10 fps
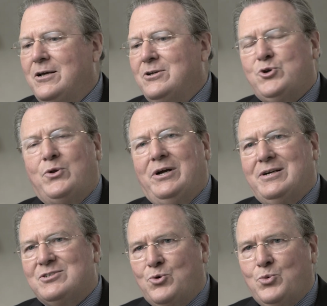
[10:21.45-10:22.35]
So there
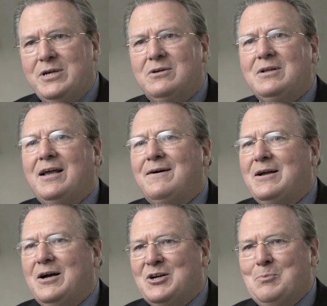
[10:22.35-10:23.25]
is a
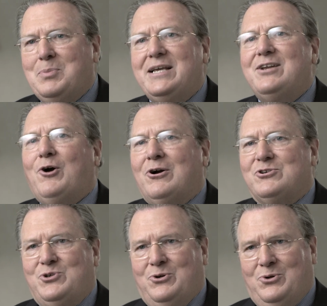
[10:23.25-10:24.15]
complete
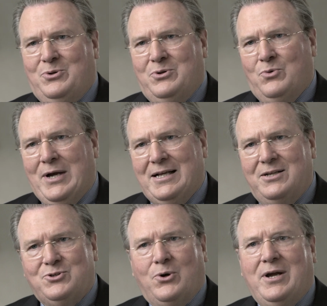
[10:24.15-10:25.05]
arsenal the
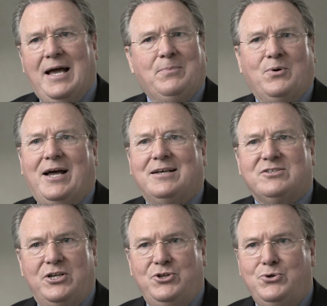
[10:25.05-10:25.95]
regulatory apparatus
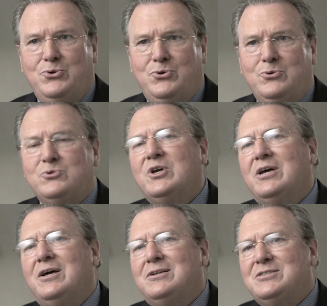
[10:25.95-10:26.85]
can use
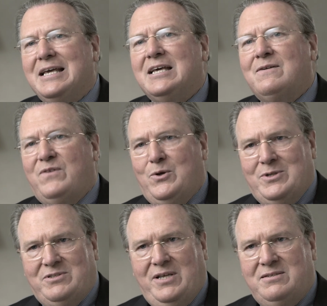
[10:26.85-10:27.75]
to
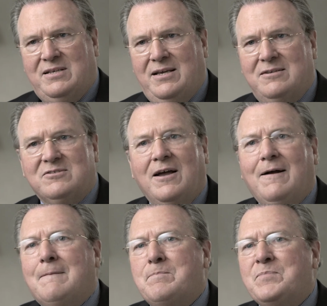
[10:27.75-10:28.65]
influence these things,
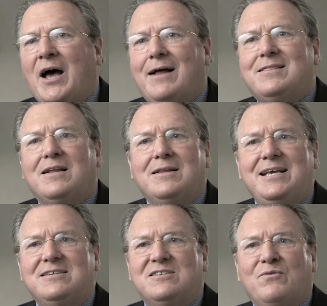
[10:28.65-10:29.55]
not the
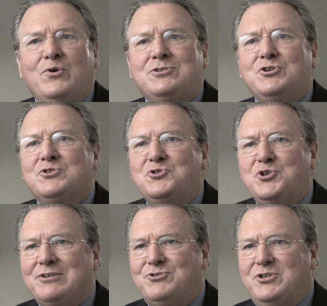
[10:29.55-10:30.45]
least of which is
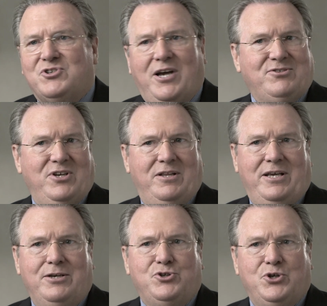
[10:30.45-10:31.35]
just discussing
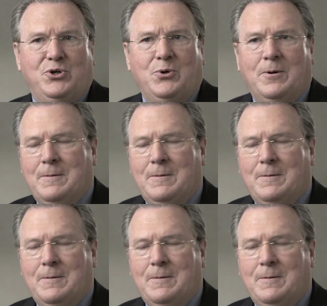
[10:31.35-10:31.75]
the issue.